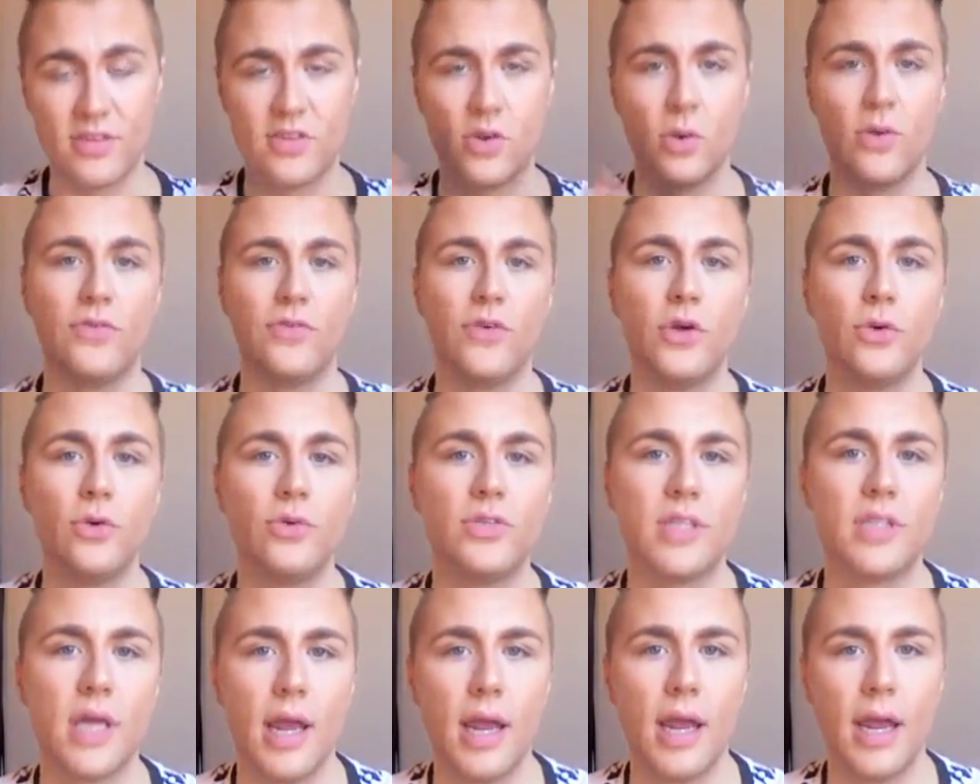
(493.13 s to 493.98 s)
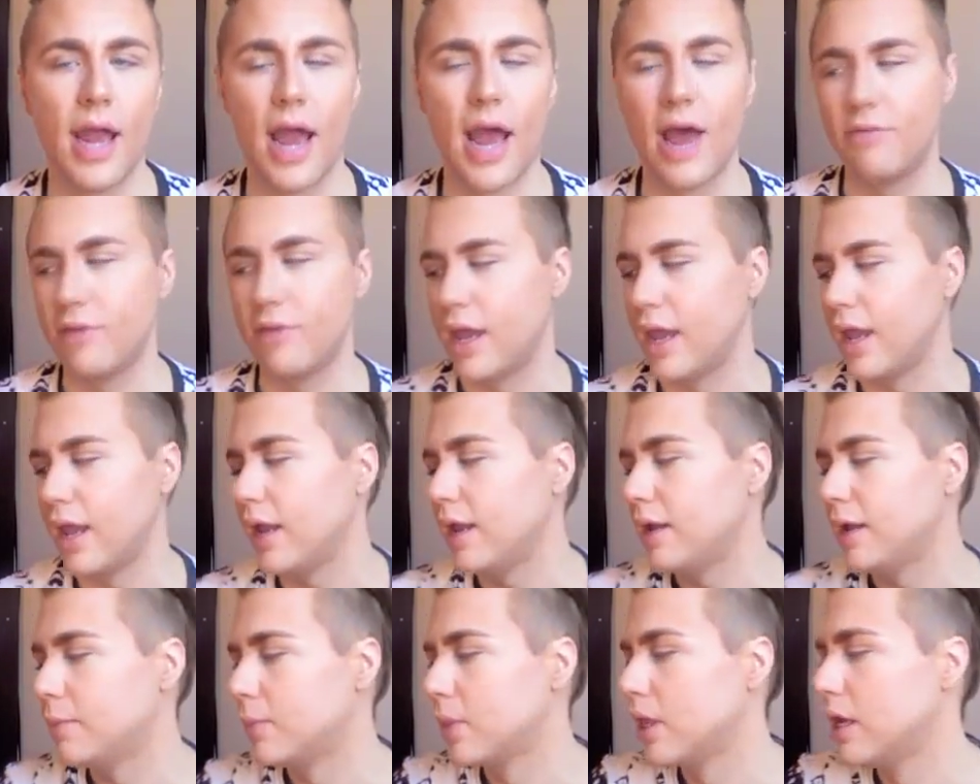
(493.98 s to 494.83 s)
So if you say have
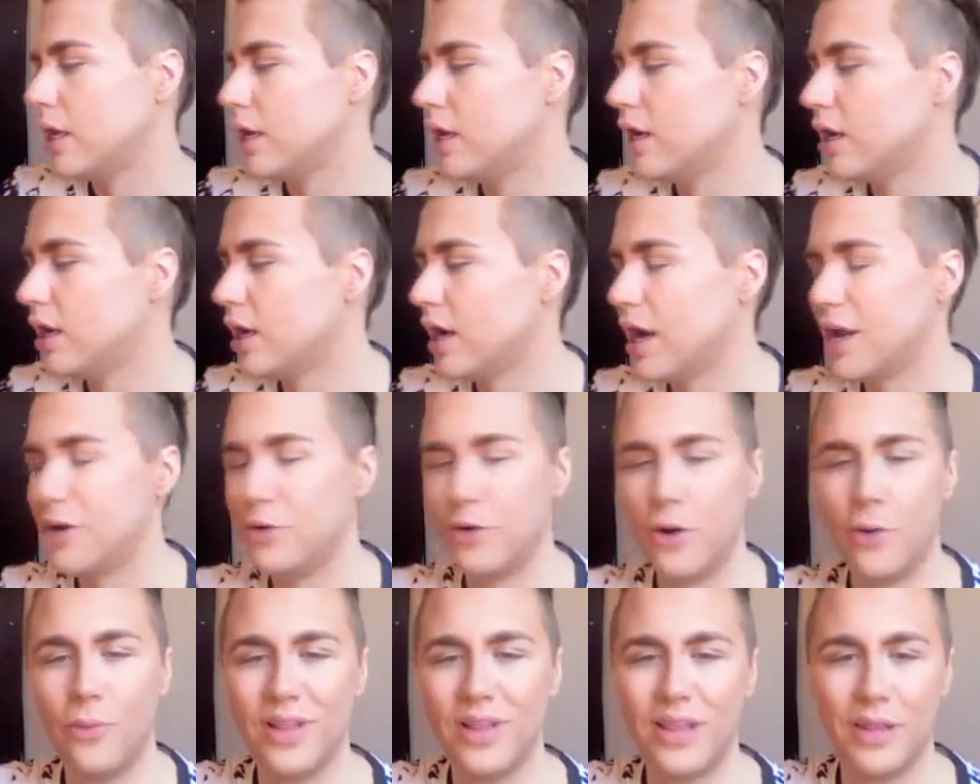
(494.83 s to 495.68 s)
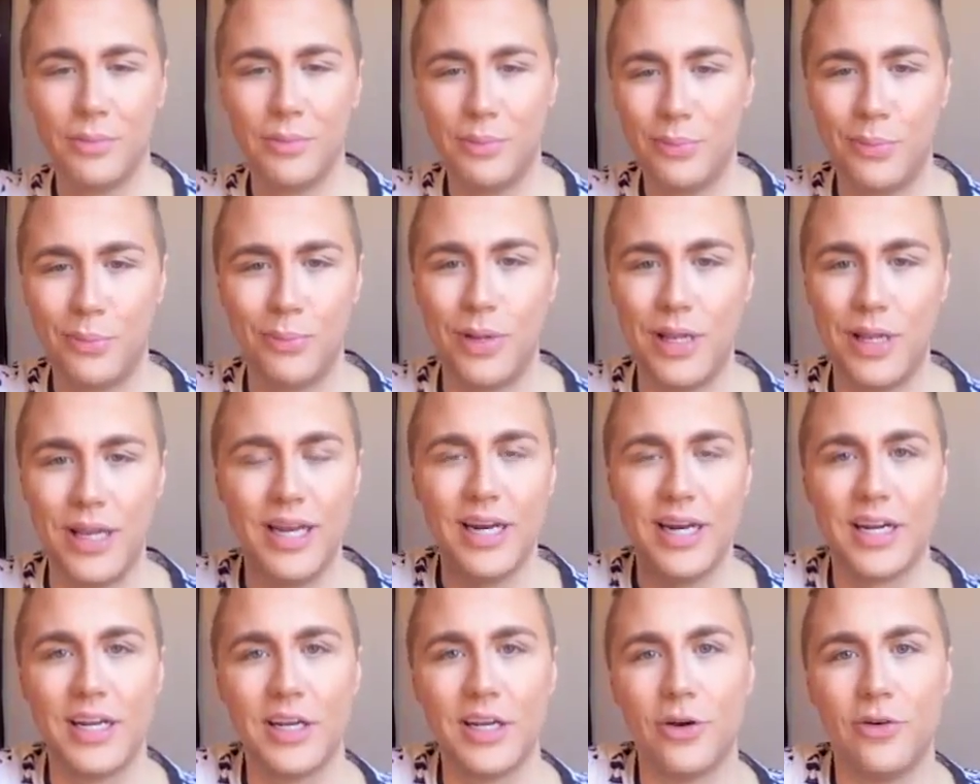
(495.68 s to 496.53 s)
a, I don't know what the
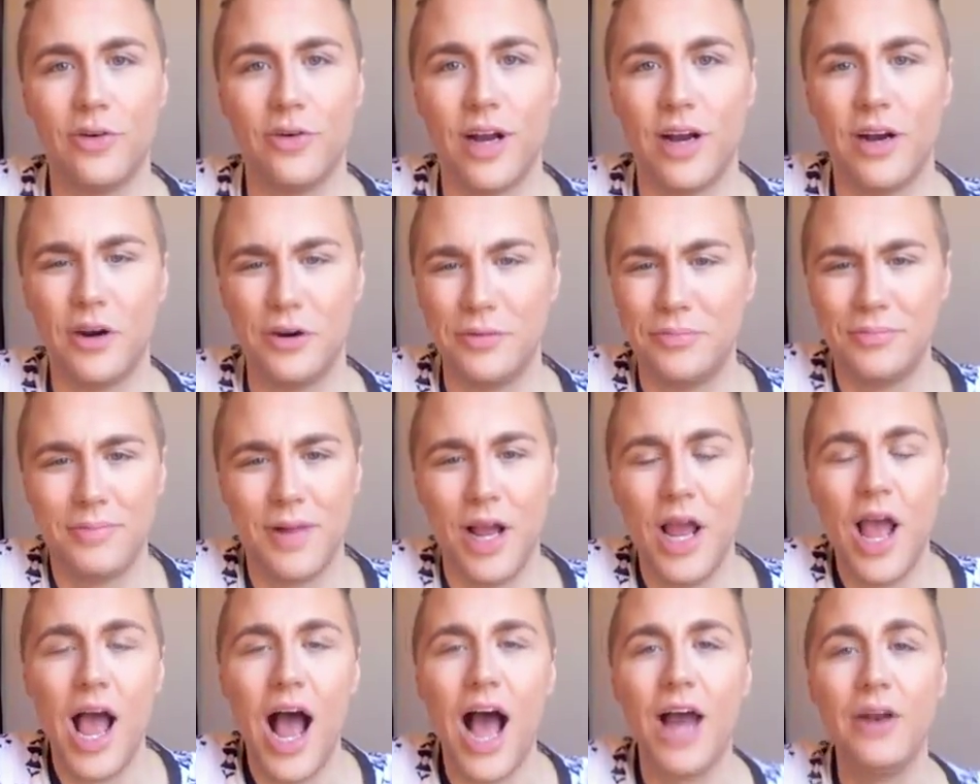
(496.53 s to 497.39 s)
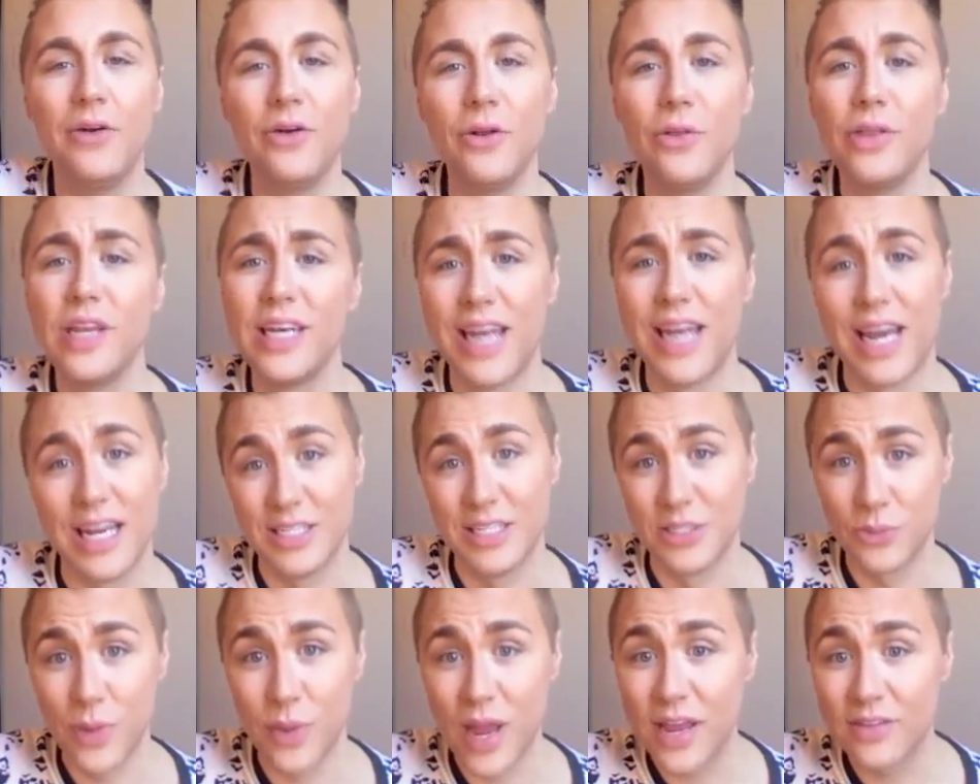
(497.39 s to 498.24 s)
politically correct, or I don't know the
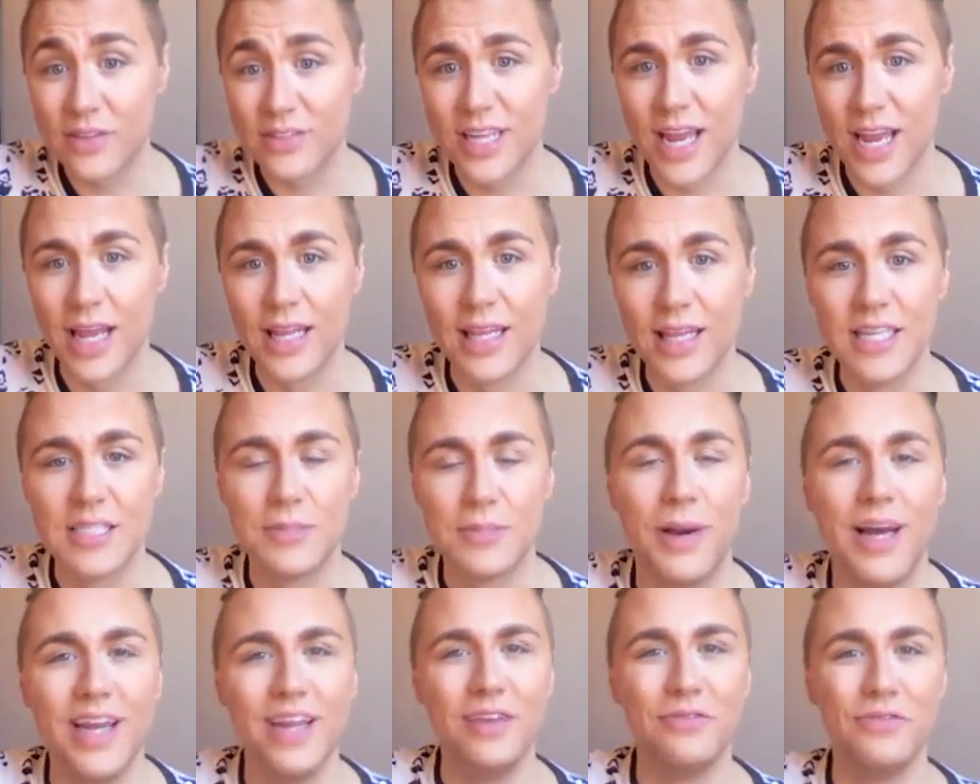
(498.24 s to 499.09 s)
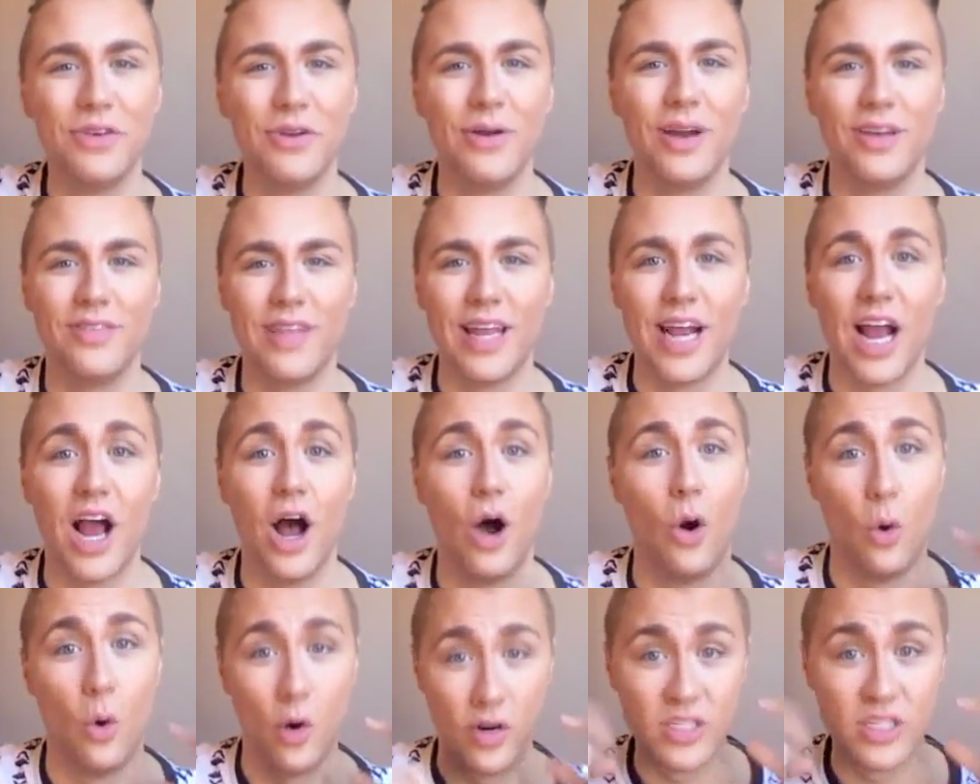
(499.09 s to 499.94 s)
nice way of saying this, but if you have like
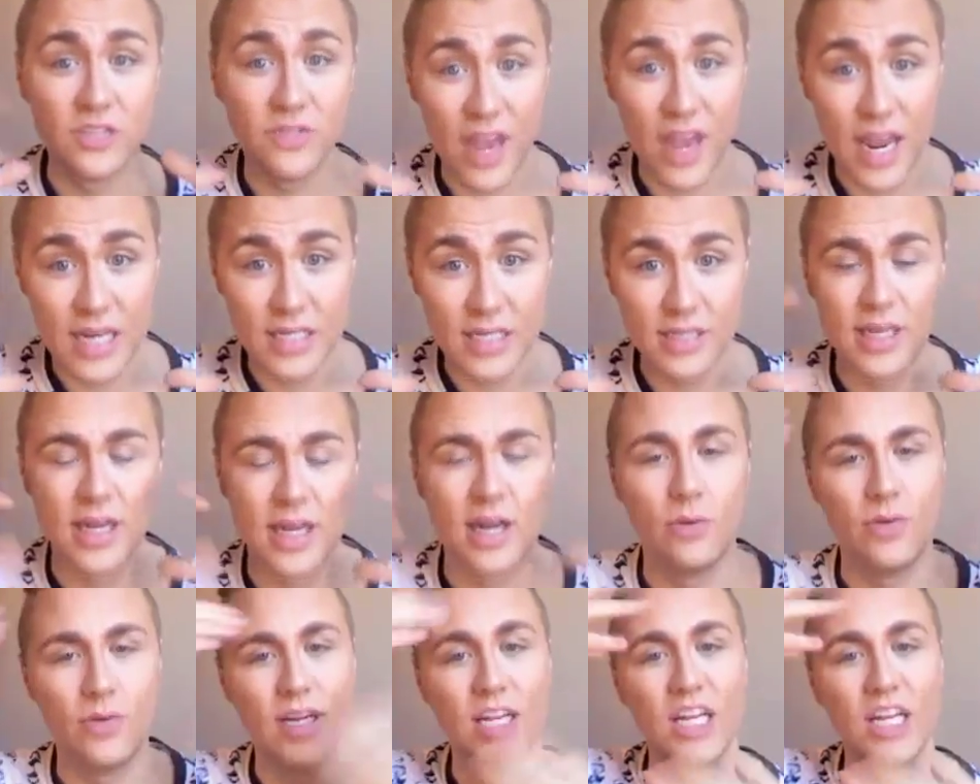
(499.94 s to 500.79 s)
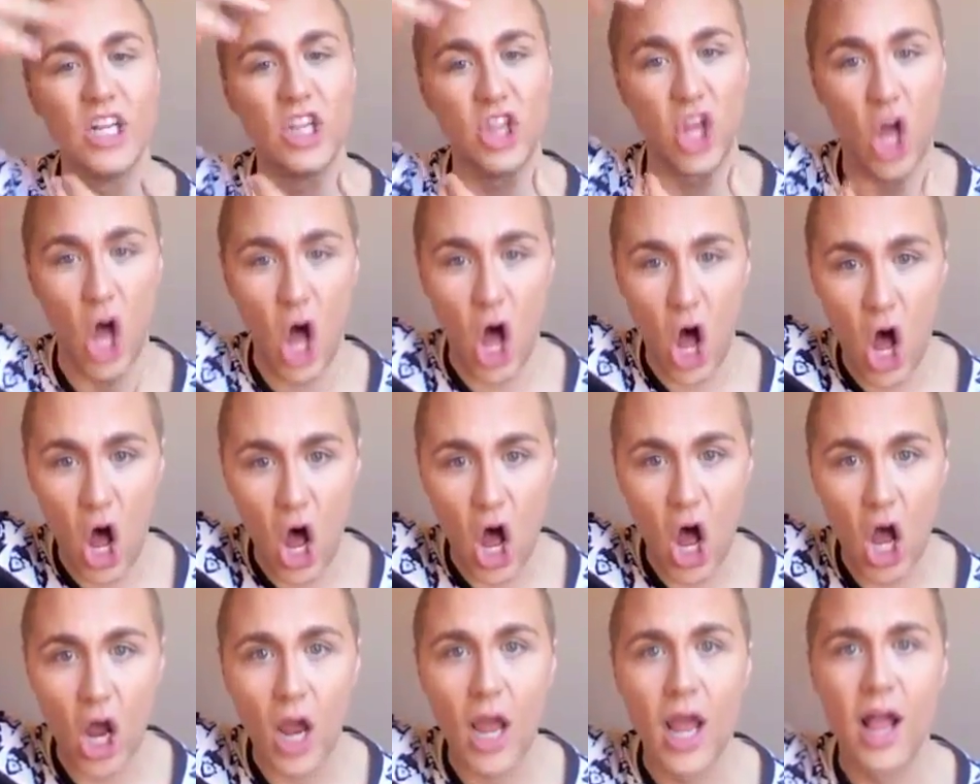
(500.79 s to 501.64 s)
a horse face, like a really
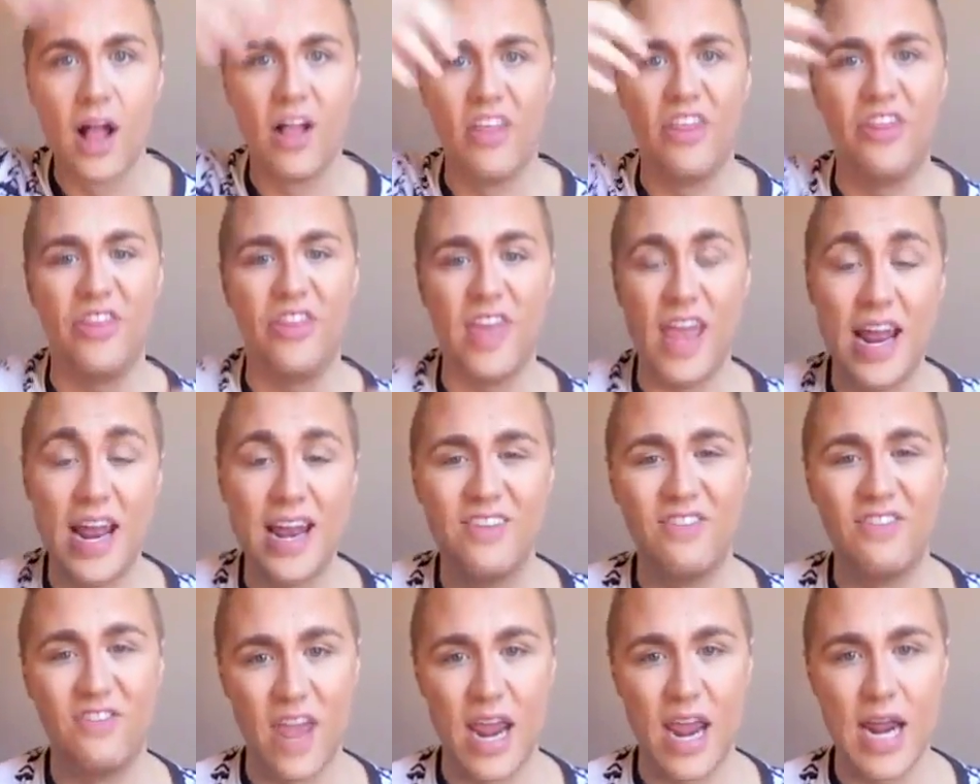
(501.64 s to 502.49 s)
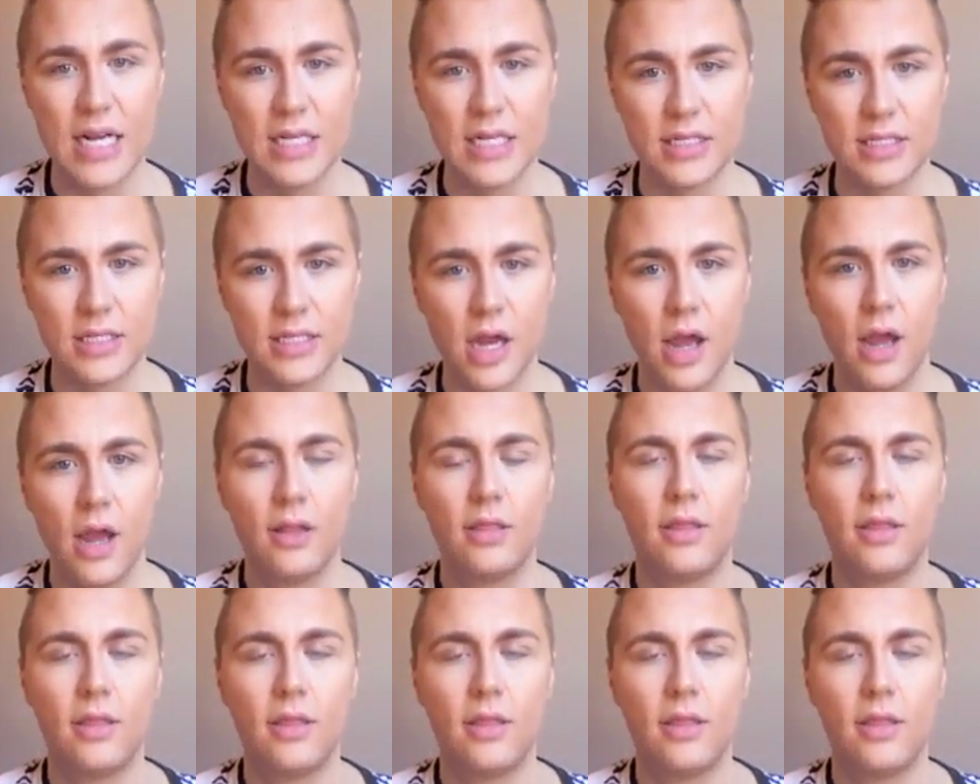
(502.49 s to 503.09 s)
long, thin face,